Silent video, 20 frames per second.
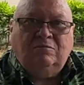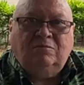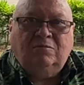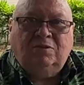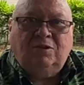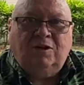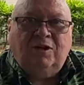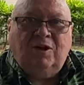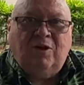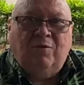
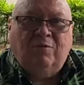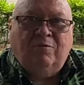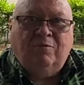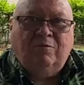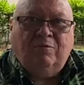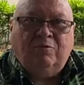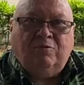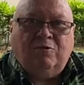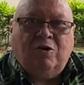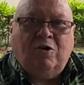you know,
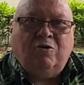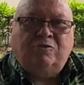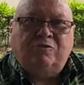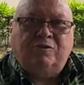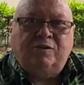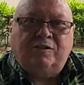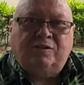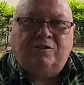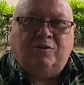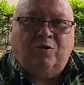
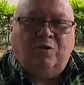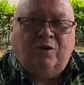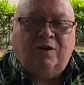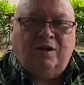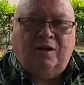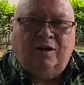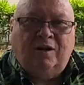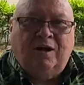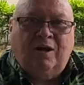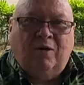grocery store
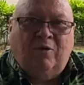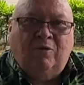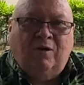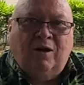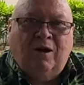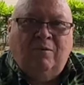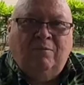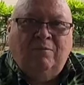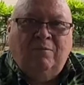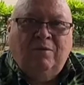get held
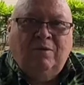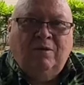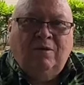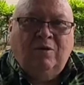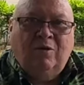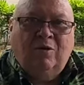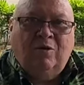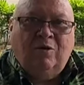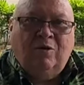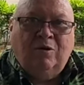up,
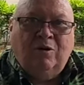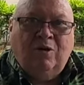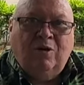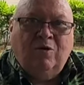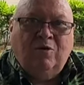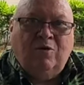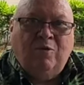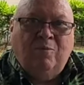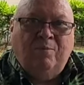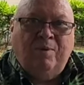or a
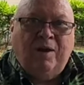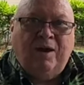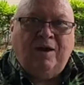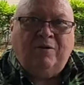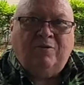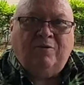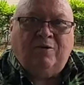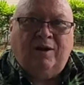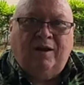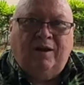local
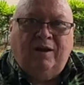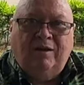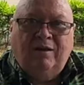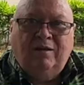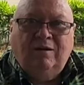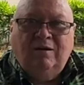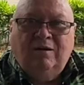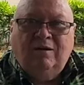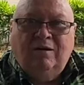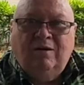bakery,
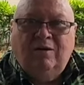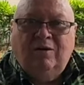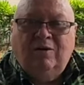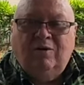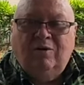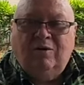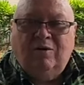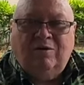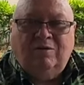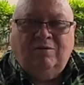
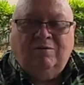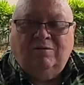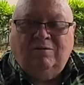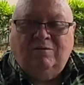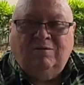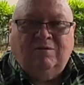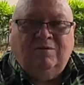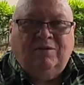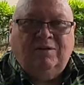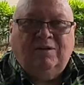or,
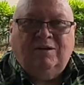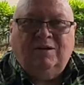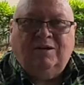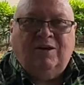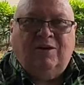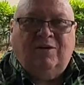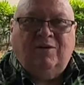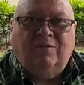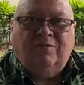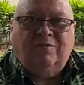you
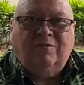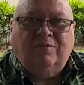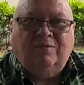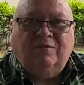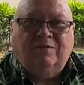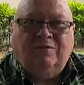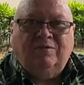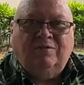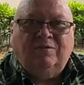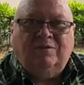know,
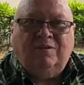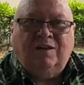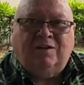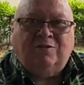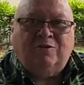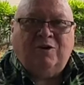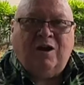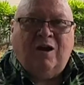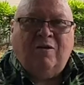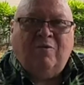they
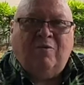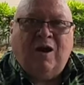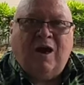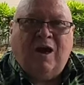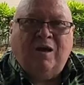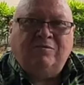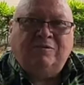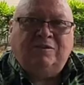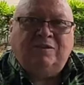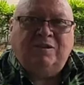try to
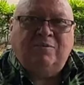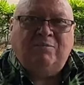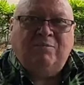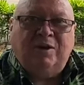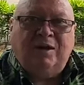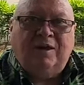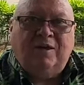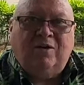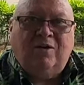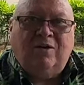rob
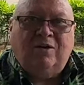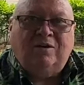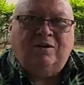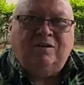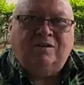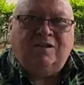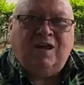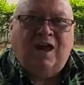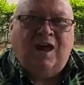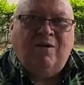somebody on the
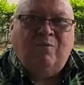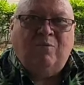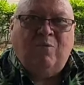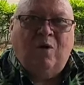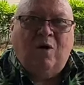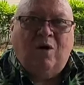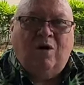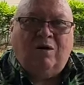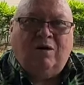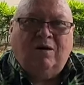
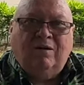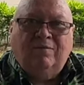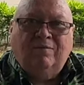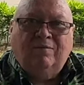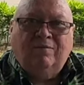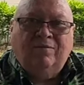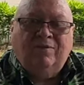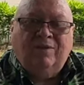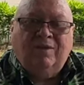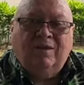sidewalk.
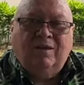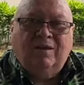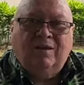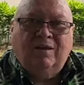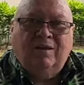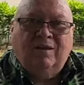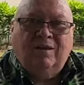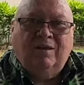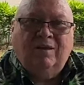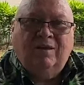
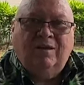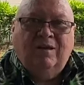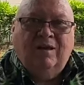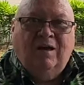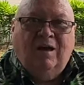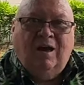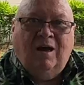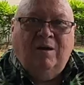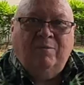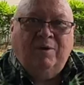
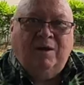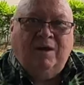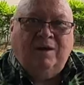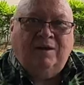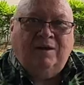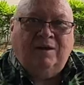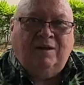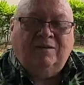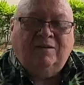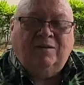I
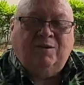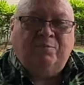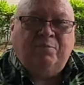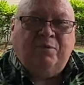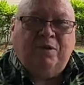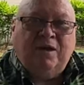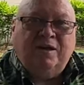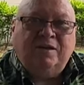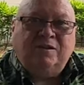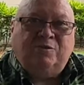mean, the
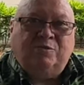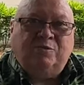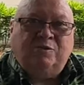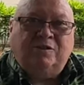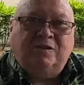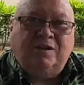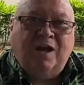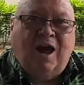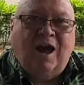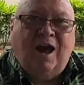place was
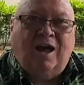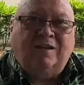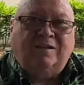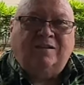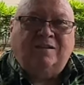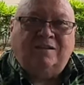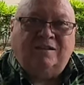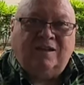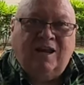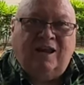not
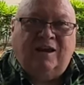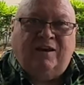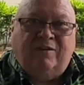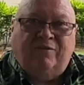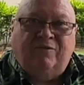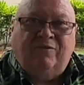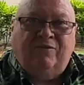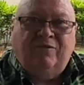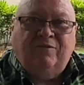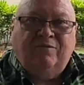
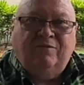safe.